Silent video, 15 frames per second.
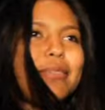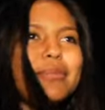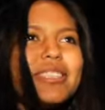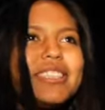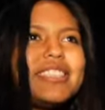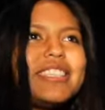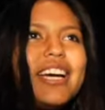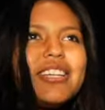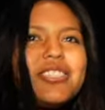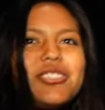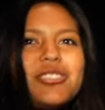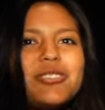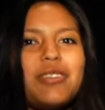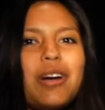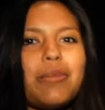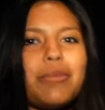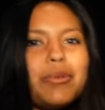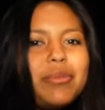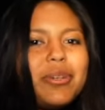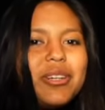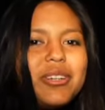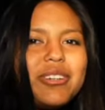I'm a statue,
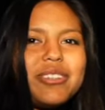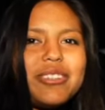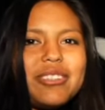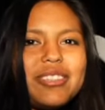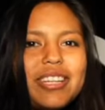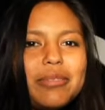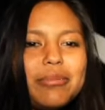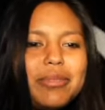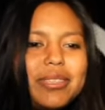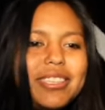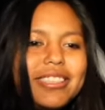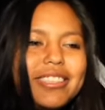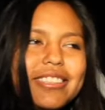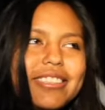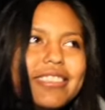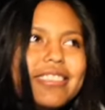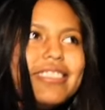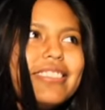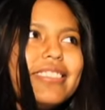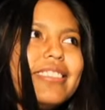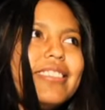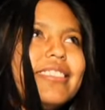I'm a mural, I'm a
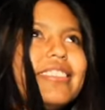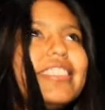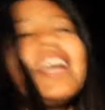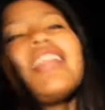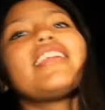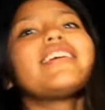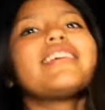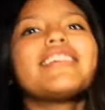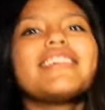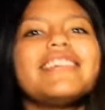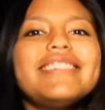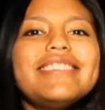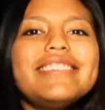teller.